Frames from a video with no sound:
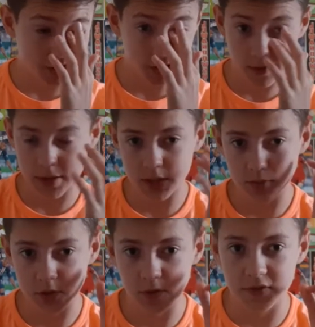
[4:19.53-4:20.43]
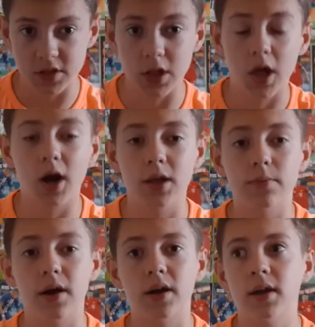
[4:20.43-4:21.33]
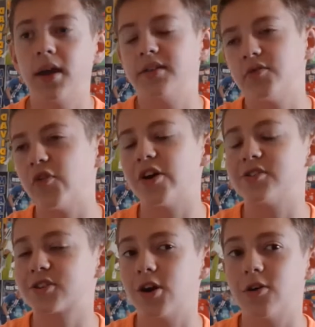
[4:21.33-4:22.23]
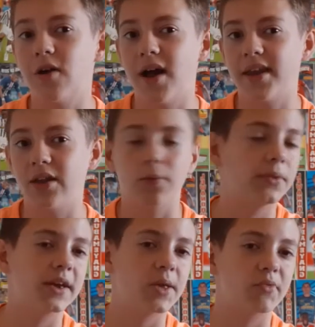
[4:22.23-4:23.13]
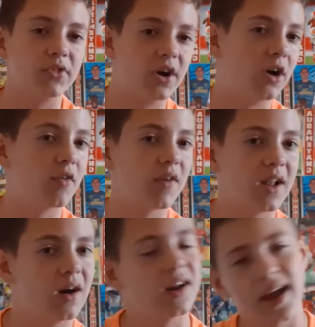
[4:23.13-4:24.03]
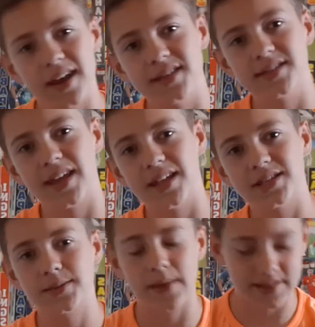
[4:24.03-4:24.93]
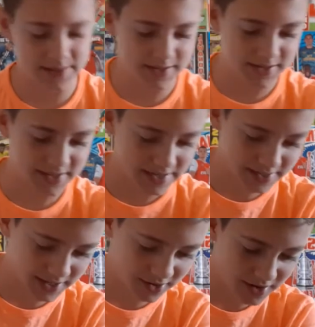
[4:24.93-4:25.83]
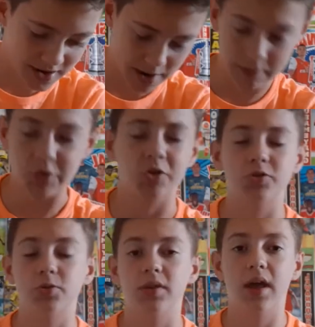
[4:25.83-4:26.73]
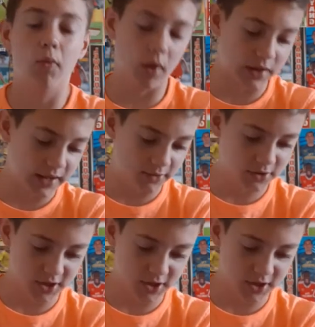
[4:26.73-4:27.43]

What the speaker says: I know Edison was off his line, but it's his first goal and he lobbed the keeper from the halfway line, and it's against Man City. So and went on to win that 1-0.